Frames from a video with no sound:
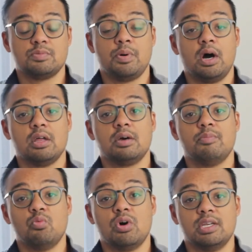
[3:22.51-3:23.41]
Part
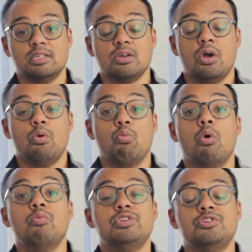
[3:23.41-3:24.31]
number one is
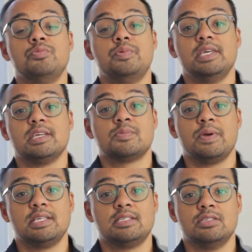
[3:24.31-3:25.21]
what would you be
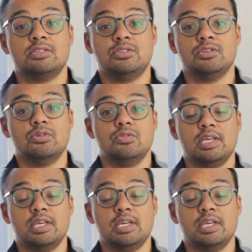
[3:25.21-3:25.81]
expected to do